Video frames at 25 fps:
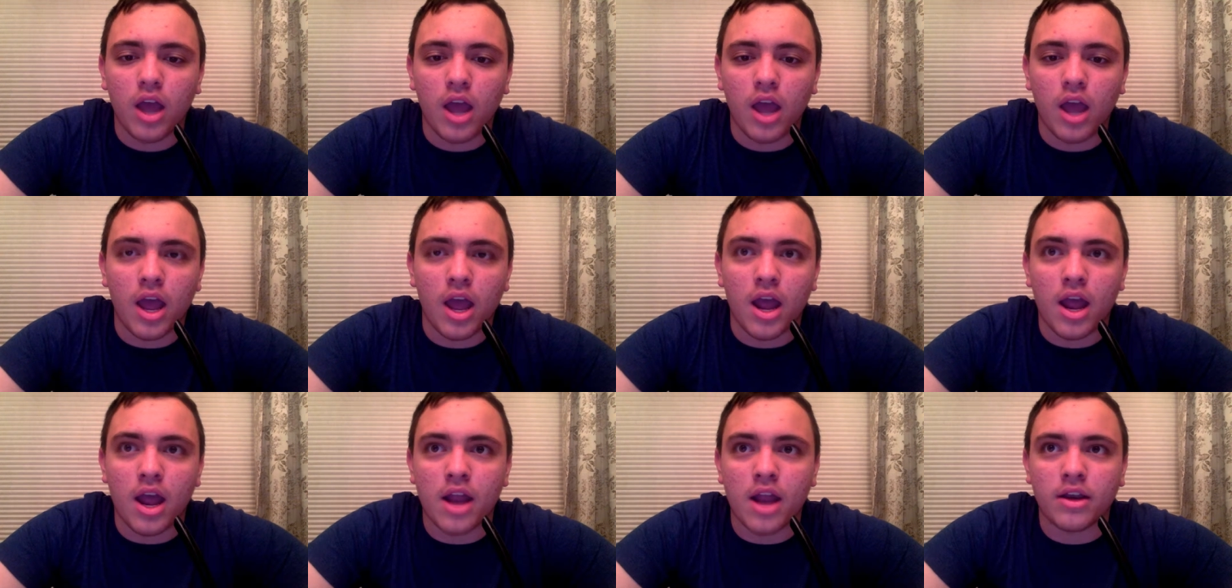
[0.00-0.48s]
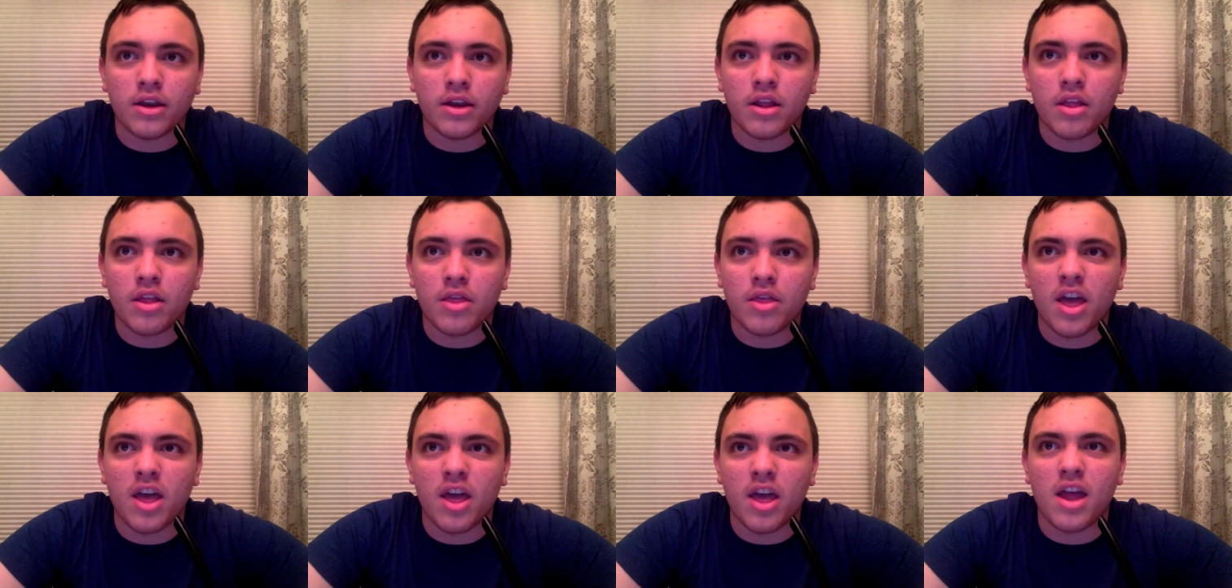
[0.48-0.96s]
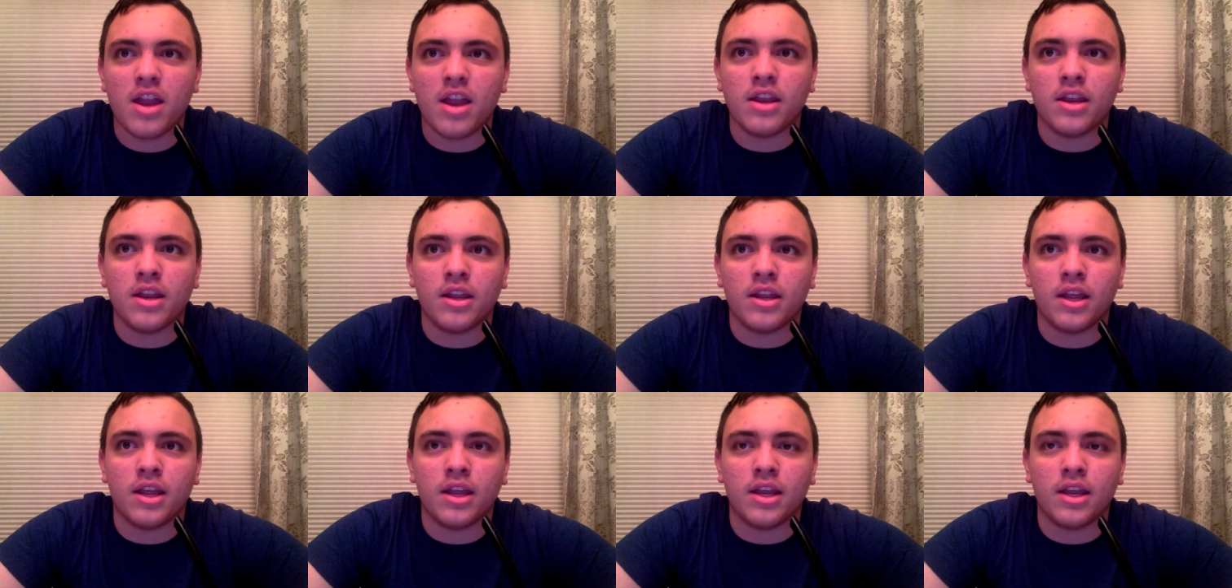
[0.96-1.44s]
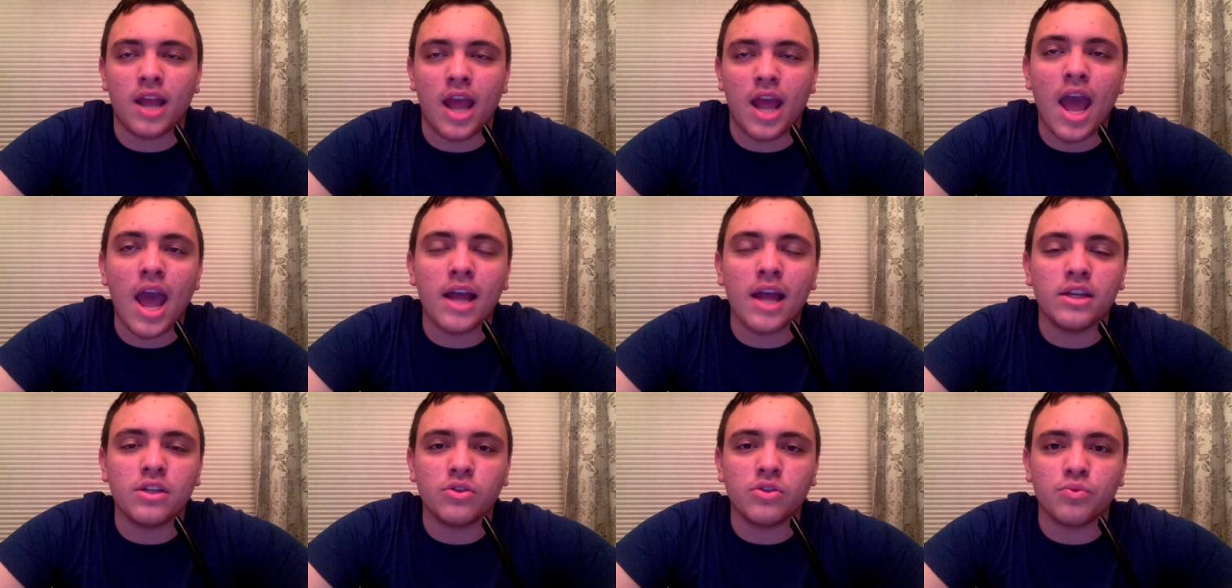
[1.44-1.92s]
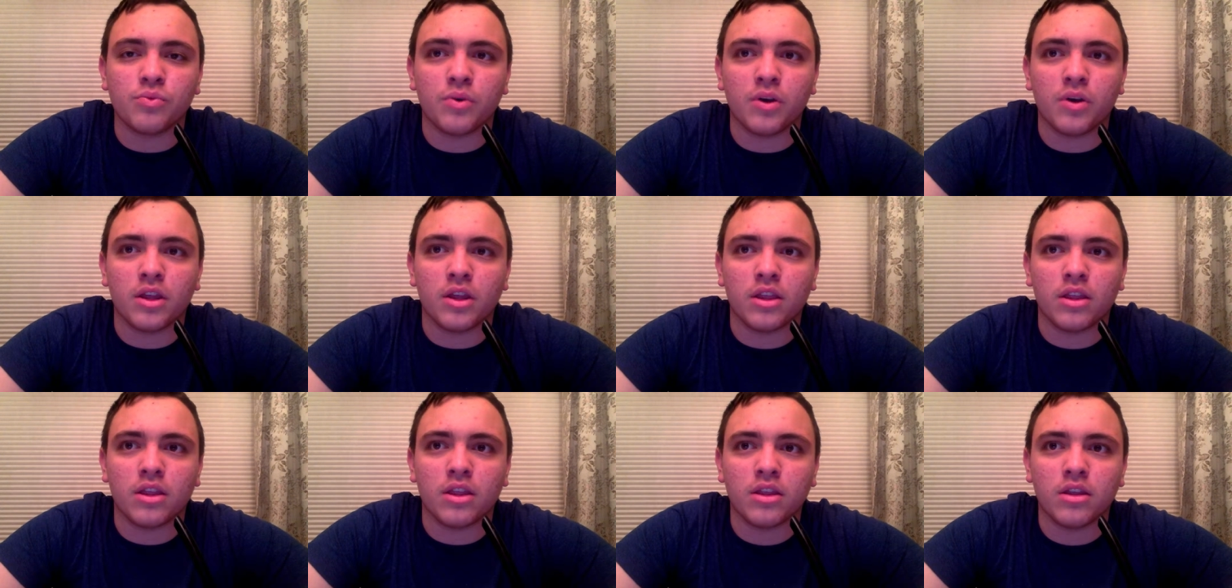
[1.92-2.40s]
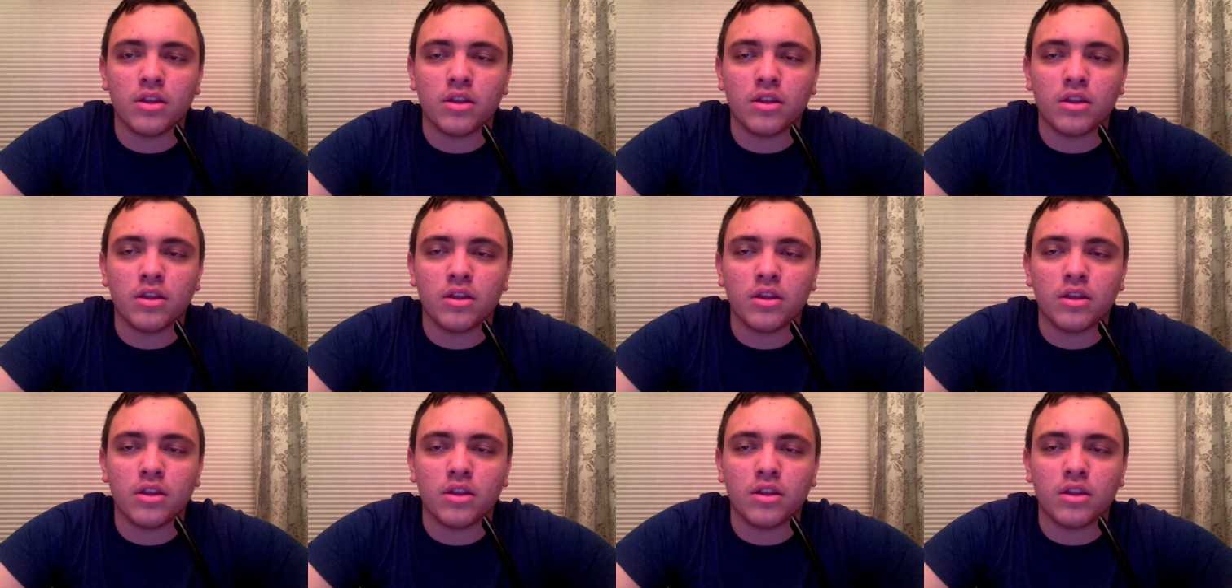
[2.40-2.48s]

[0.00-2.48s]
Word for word: And then it ends with